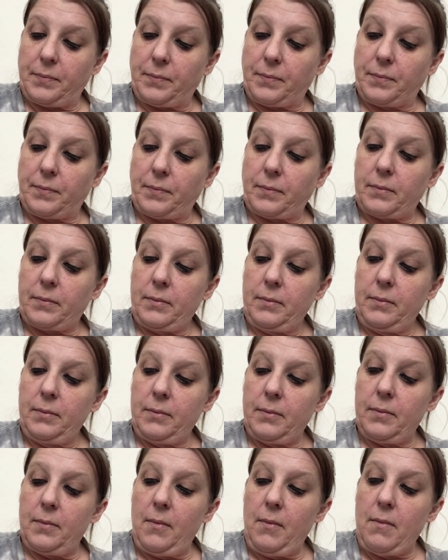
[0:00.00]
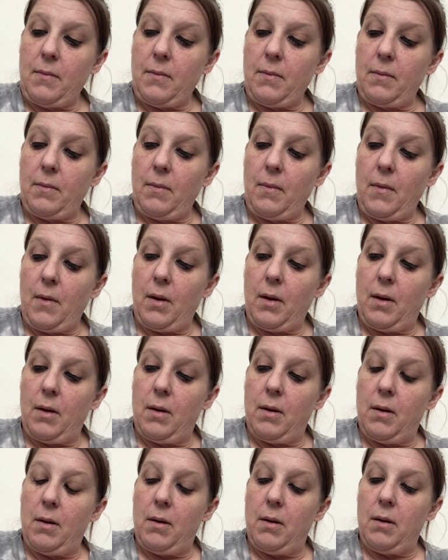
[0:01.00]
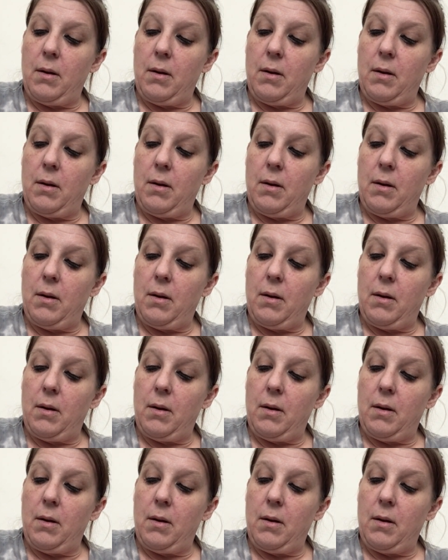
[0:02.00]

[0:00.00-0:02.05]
Nothing is said.